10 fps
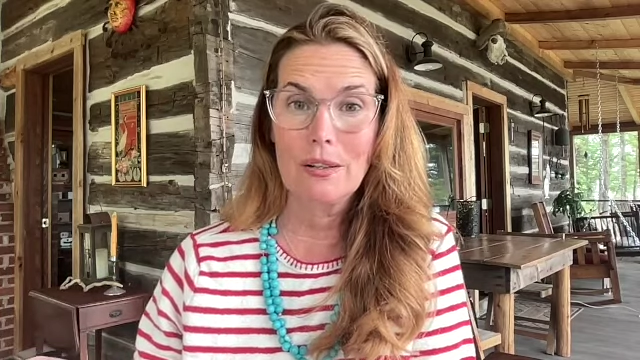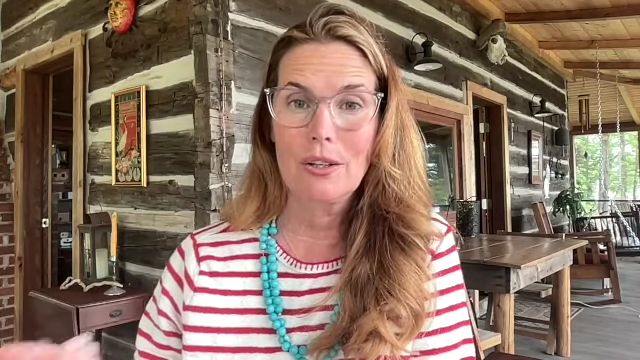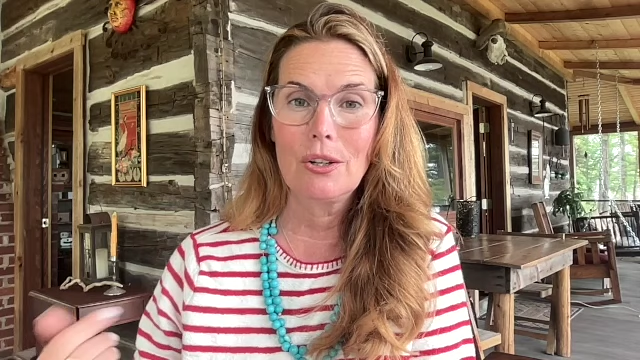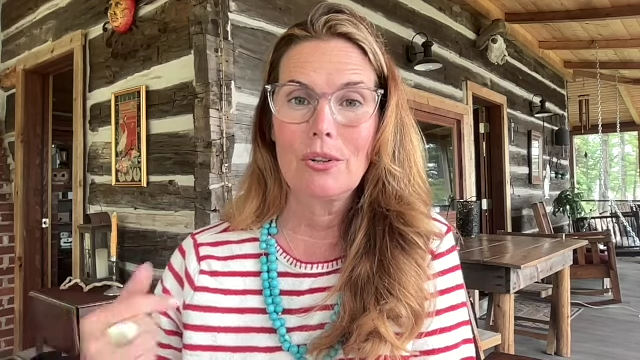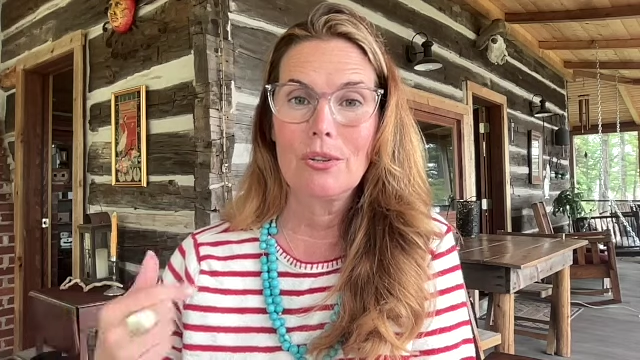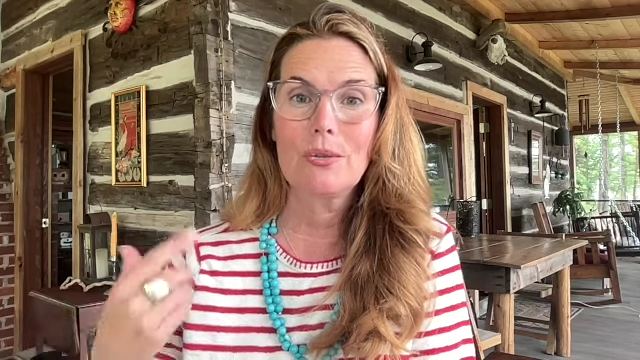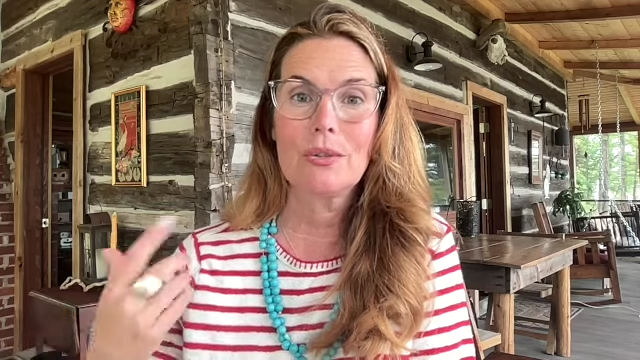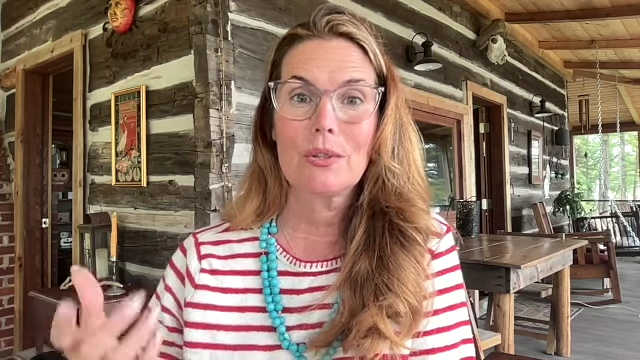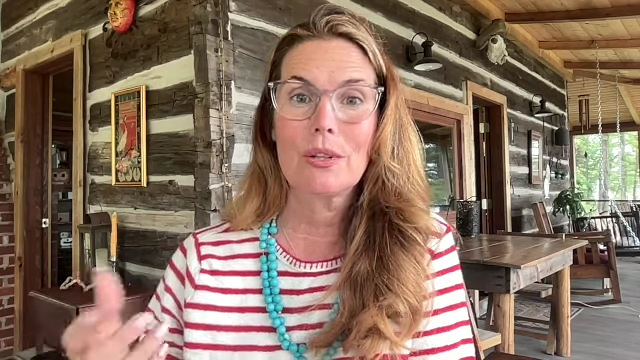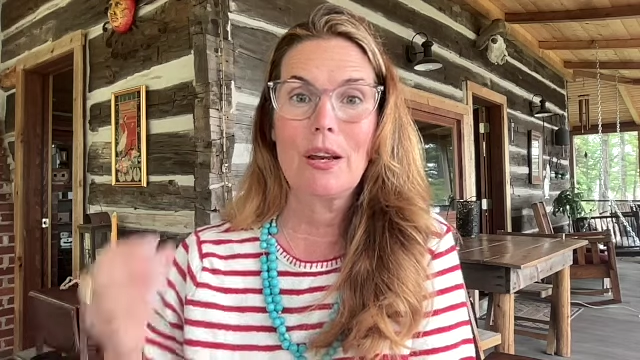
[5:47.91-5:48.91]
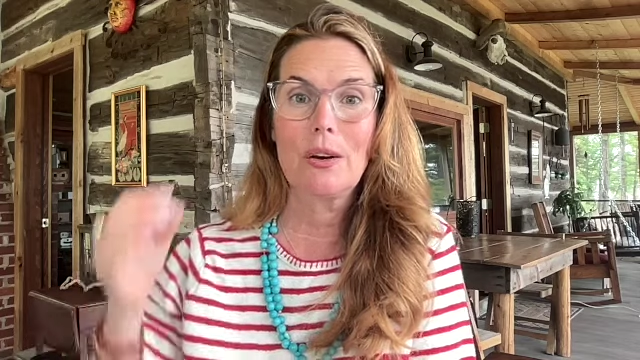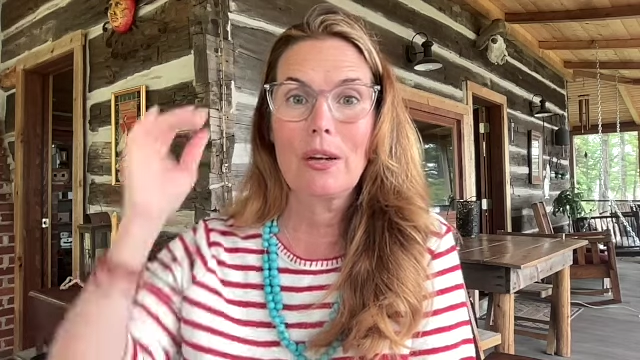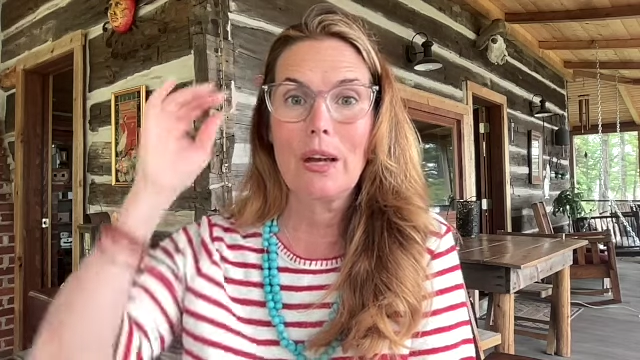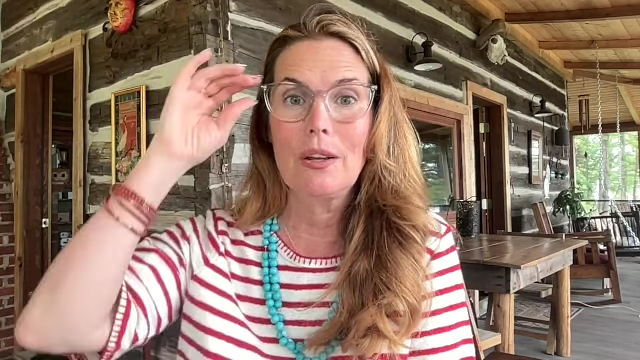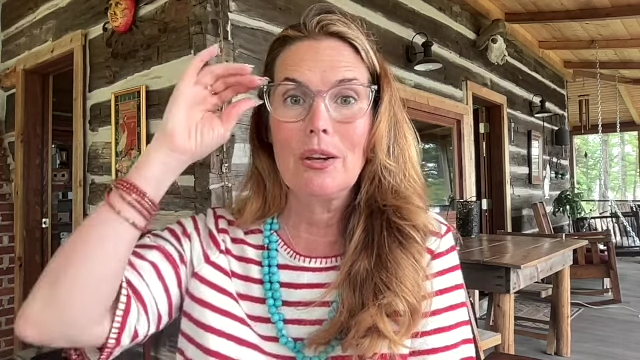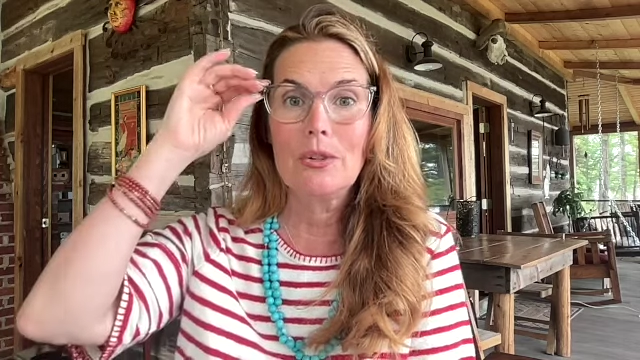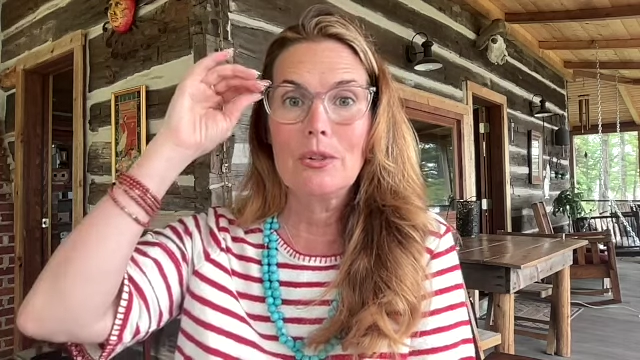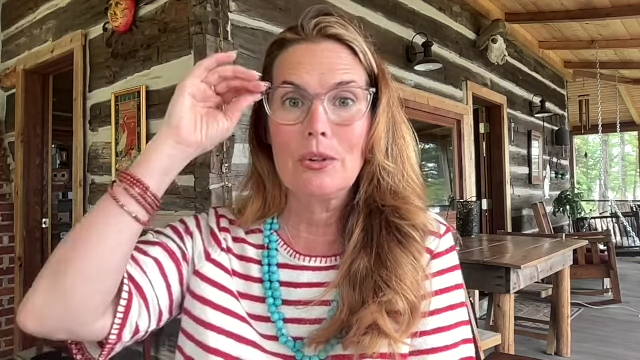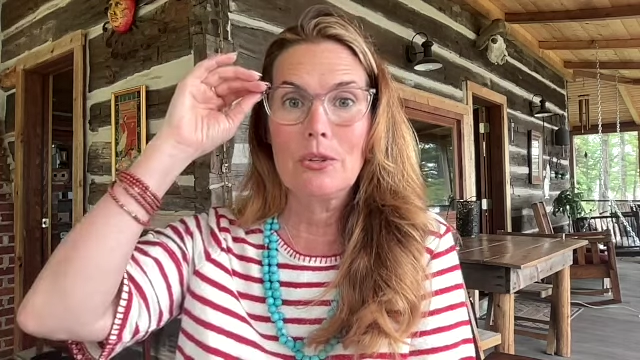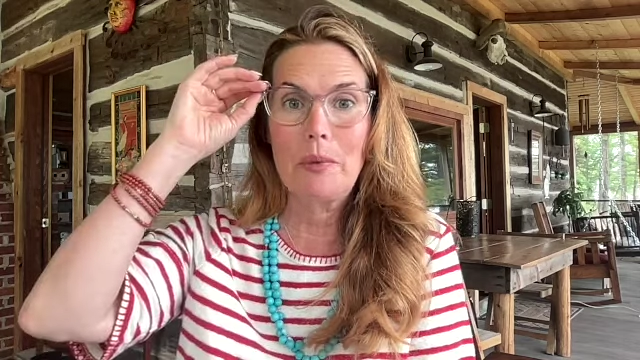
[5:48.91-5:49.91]
you know you say okay
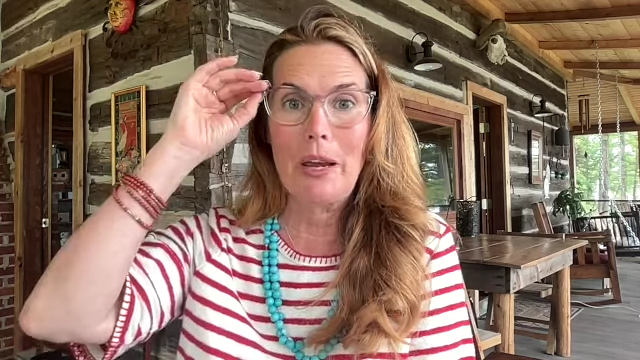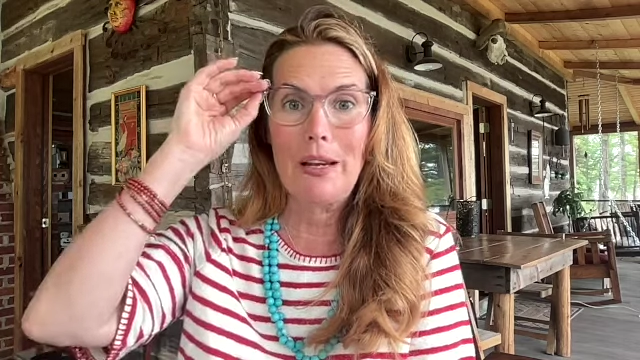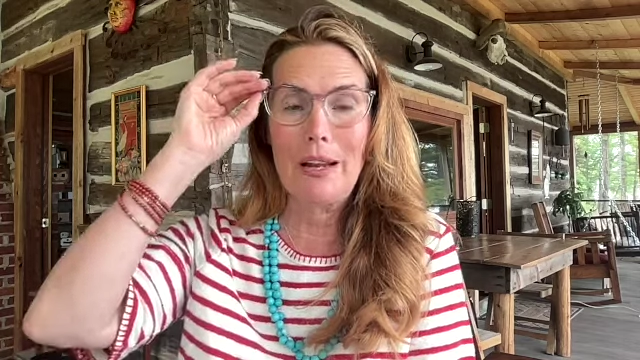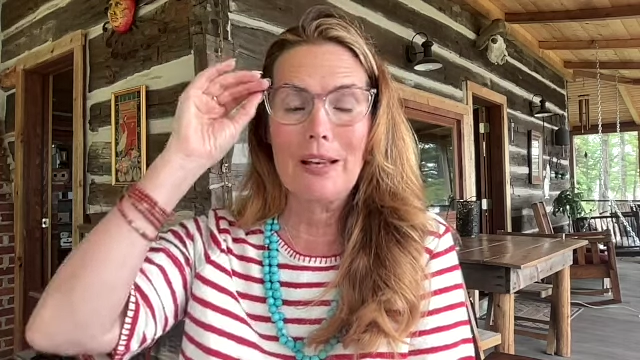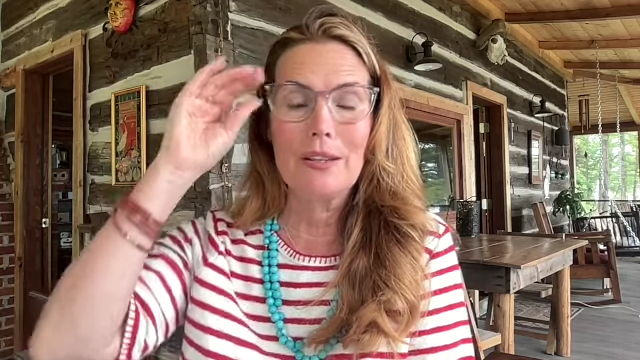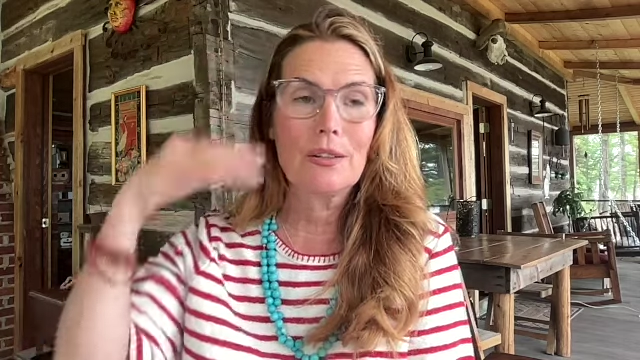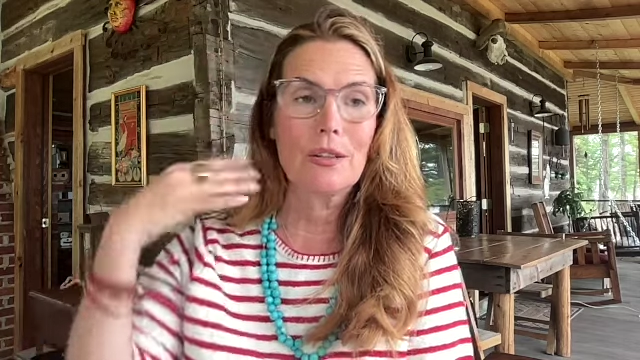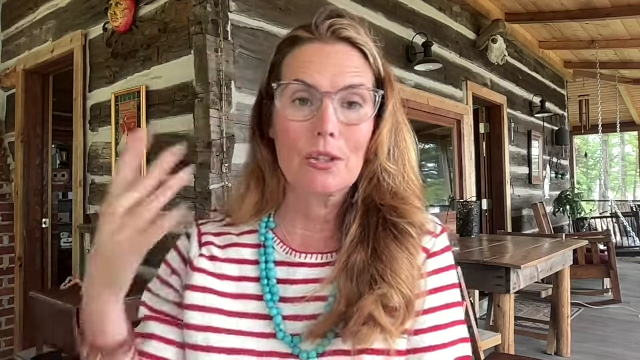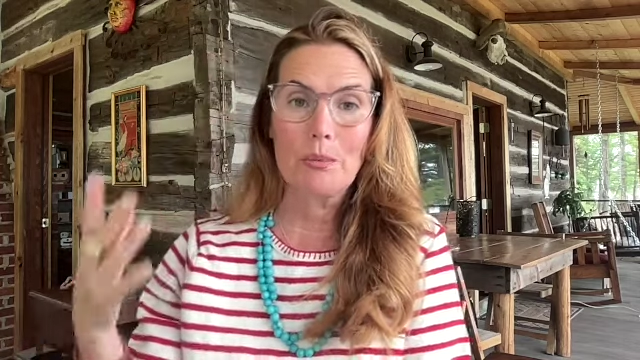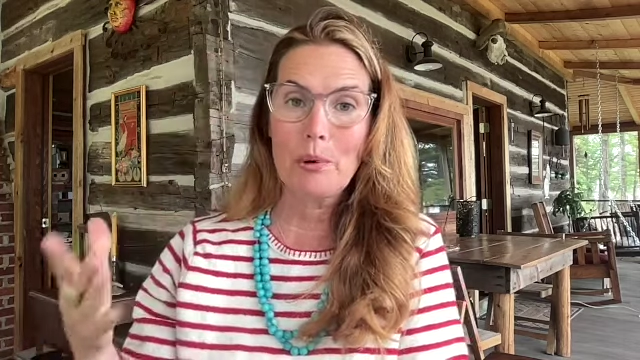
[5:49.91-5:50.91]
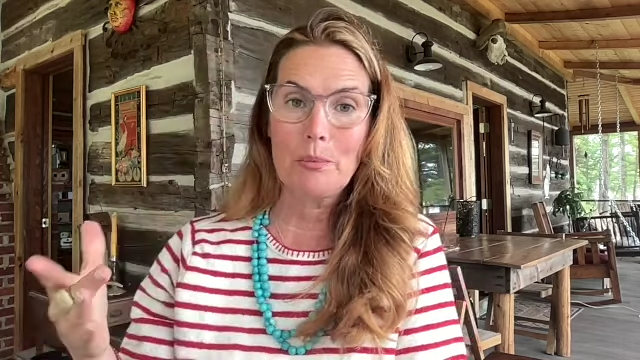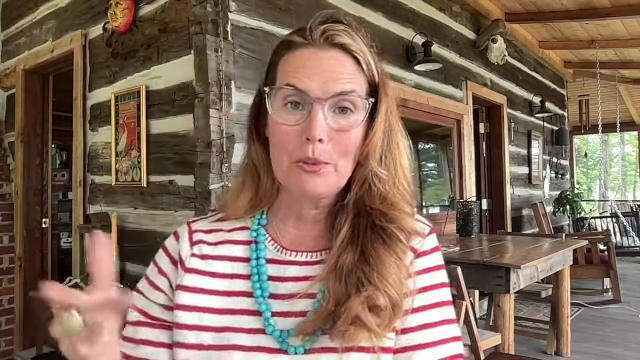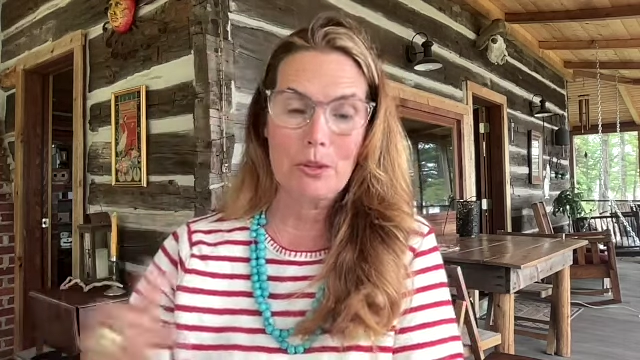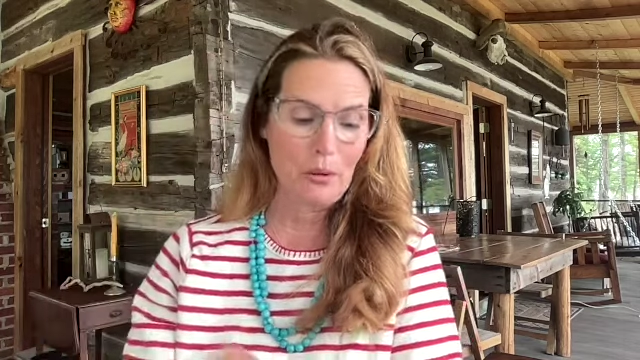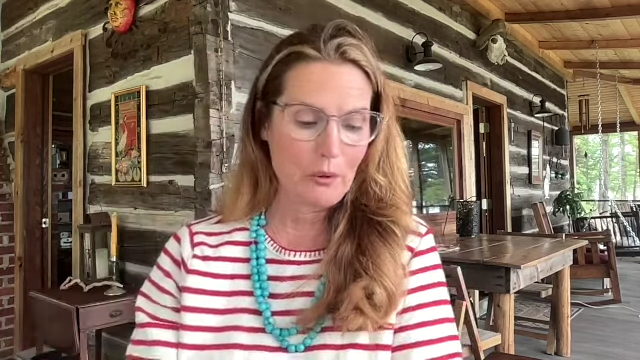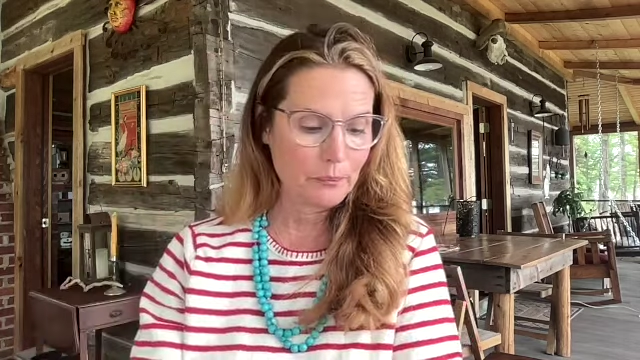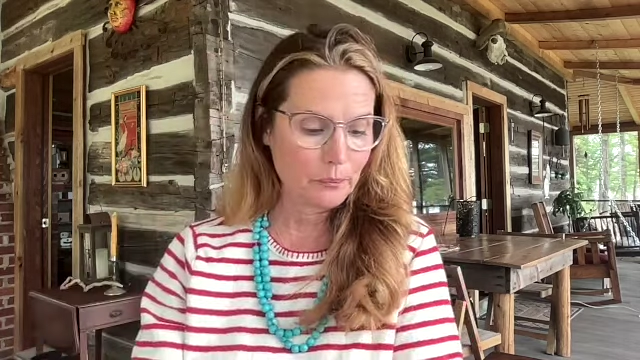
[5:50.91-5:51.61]
so this pain has some purpose to it